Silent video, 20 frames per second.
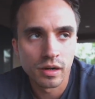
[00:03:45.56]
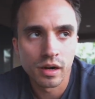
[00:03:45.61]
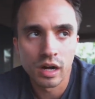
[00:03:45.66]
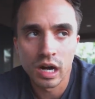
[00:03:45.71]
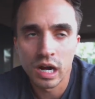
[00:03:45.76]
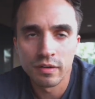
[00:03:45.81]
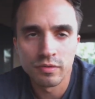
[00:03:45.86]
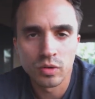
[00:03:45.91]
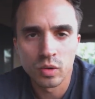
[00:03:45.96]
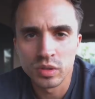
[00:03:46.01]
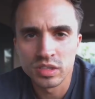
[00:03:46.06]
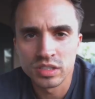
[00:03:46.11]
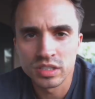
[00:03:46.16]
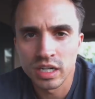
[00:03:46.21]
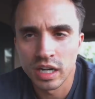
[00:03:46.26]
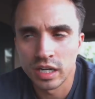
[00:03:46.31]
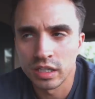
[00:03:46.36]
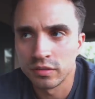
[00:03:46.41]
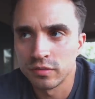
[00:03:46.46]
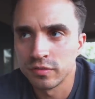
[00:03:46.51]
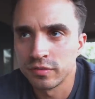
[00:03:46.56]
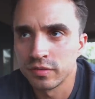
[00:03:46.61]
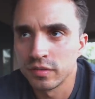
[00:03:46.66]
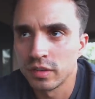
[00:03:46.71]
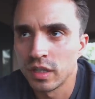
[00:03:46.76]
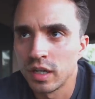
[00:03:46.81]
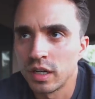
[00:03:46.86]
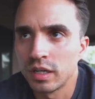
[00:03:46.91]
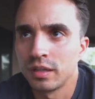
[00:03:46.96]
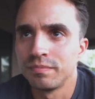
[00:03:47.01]
I've always kind
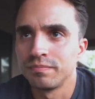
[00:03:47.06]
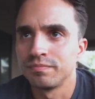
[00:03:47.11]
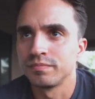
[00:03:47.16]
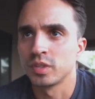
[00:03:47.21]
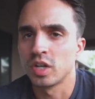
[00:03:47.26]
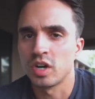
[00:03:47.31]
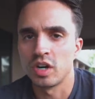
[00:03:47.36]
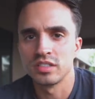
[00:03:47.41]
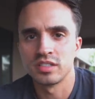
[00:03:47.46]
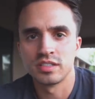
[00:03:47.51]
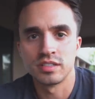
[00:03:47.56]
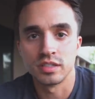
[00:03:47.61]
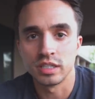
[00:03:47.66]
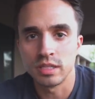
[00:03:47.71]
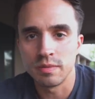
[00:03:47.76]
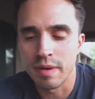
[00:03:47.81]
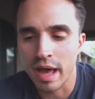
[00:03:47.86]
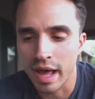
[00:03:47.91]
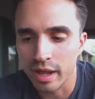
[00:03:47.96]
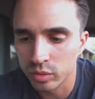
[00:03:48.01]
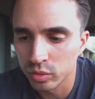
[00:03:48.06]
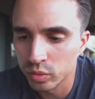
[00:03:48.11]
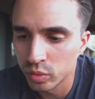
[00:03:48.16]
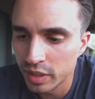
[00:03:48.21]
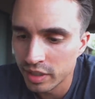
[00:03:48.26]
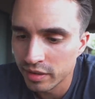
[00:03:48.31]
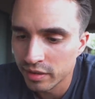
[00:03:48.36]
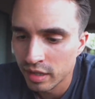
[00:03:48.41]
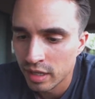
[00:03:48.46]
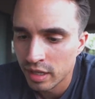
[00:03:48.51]
of uh, constantly battled
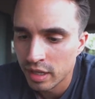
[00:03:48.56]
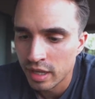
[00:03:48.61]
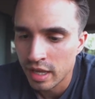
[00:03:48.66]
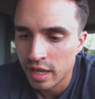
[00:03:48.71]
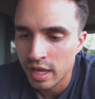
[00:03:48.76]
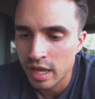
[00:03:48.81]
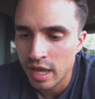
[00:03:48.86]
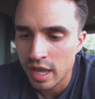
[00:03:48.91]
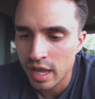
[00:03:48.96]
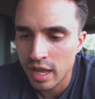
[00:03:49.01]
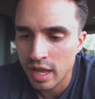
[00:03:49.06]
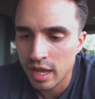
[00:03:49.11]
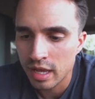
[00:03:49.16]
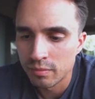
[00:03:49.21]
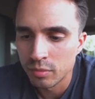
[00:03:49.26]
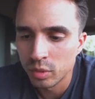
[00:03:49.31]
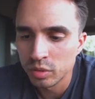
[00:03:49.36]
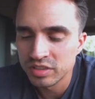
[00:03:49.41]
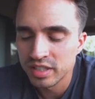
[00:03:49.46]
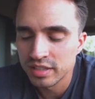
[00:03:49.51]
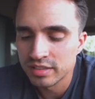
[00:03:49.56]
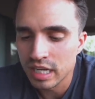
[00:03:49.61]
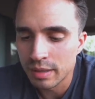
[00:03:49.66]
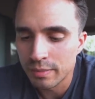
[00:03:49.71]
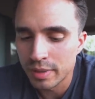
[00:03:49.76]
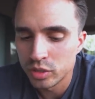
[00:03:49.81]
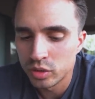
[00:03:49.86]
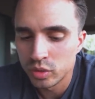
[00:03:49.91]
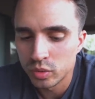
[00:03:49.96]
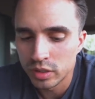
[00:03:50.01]
with, and most of the
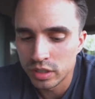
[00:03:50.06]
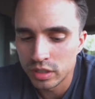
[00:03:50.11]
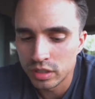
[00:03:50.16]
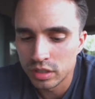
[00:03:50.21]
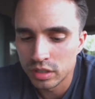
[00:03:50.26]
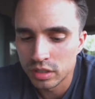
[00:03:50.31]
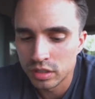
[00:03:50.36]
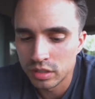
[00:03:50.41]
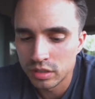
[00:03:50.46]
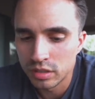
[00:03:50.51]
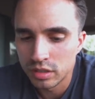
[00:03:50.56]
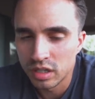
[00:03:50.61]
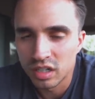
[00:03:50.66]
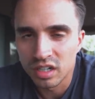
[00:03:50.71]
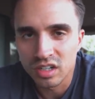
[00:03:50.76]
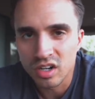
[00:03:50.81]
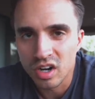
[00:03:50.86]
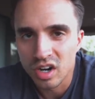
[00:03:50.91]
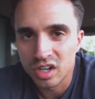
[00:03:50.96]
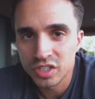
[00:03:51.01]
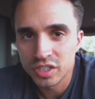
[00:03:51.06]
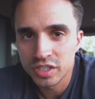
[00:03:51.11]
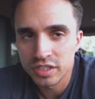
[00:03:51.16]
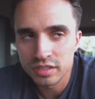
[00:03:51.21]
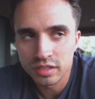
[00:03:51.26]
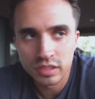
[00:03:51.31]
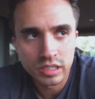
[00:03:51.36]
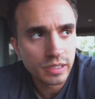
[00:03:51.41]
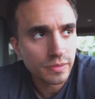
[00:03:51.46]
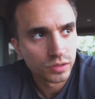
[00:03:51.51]
time I do it
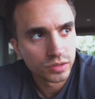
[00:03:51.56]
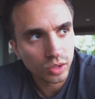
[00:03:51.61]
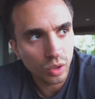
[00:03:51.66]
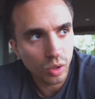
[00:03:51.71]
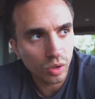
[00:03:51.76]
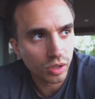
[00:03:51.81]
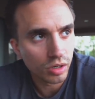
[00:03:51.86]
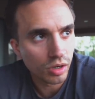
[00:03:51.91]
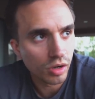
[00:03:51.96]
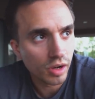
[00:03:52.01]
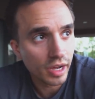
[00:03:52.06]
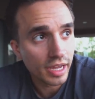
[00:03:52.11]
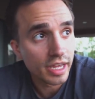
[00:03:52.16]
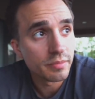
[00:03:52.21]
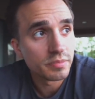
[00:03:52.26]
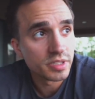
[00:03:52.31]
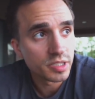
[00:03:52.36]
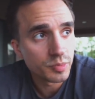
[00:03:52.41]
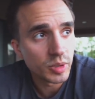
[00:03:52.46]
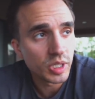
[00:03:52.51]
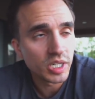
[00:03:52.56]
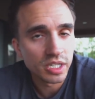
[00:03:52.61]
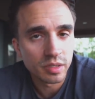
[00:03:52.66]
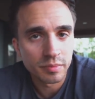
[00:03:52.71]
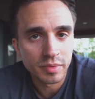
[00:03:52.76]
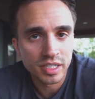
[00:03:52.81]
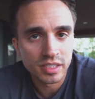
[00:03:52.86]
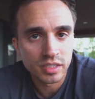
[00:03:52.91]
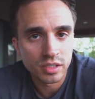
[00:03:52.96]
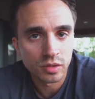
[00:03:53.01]
unconsciously. So all in all, I am speaking to
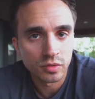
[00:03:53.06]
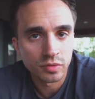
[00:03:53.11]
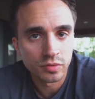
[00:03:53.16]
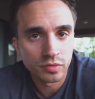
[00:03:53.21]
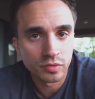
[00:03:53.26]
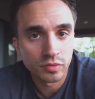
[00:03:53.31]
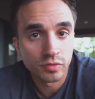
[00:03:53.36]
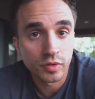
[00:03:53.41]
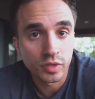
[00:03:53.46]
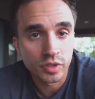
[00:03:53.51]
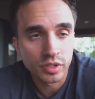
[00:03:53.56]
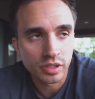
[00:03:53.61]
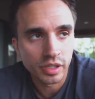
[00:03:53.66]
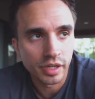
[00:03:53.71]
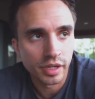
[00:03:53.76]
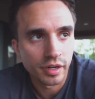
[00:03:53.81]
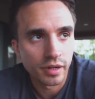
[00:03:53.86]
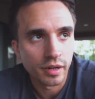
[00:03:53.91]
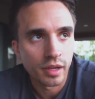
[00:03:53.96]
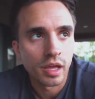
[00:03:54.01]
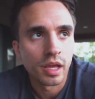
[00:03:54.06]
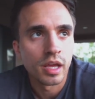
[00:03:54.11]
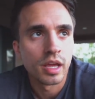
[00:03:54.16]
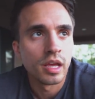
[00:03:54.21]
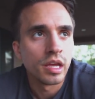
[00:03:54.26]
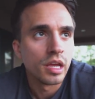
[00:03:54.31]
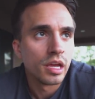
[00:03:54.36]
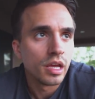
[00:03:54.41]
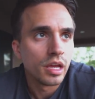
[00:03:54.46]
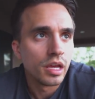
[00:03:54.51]
myself firstly here,
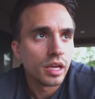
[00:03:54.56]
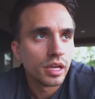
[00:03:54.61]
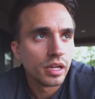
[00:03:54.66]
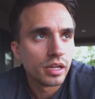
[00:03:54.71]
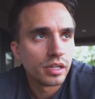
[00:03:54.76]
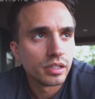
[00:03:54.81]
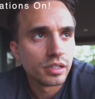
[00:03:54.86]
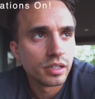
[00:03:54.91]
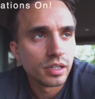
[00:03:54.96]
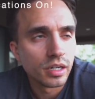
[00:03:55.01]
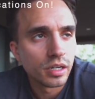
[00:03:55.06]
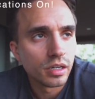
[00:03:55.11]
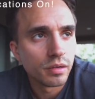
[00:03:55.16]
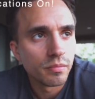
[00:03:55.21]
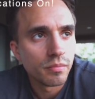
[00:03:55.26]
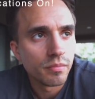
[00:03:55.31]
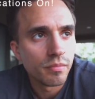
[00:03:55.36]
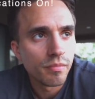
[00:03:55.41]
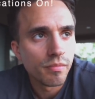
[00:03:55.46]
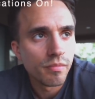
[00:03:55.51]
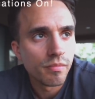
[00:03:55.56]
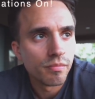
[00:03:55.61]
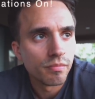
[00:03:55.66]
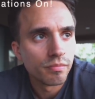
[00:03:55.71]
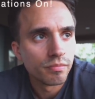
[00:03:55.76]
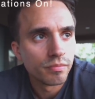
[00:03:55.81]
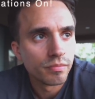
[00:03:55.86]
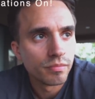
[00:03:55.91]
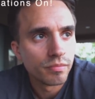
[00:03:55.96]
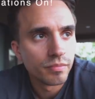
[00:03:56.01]
and um,
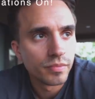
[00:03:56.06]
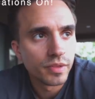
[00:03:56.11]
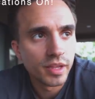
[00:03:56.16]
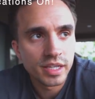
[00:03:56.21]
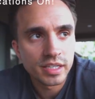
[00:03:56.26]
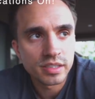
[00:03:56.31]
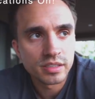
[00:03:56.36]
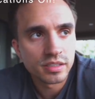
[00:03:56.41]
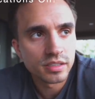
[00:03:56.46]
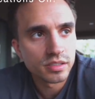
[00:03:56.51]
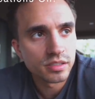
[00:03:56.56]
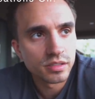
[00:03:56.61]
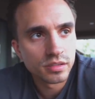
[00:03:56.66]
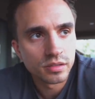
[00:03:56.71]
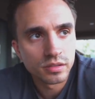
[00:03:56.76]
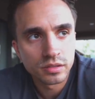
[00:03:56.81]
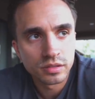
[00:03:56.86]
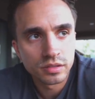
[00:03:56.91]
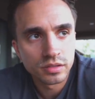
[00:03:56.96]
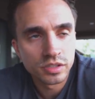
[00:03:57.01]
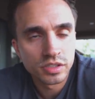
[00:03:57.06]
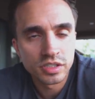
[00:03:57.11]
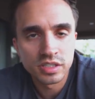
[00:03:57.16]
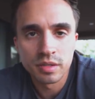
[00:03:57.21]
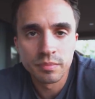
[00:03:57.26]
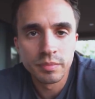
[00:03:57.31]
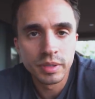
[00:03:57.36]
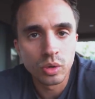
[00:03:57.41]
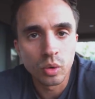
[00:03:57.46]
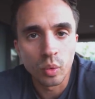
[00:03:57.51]
that's just
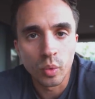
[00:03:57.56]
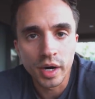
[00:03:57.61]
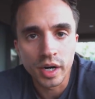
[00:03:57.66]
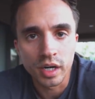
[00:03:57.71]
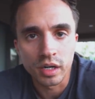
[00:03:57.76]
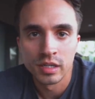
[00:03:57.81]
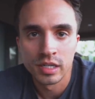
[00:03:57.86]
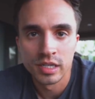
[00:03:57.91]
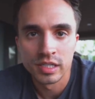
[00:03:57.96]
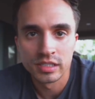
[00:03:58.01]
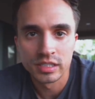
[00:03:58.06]
to be aware.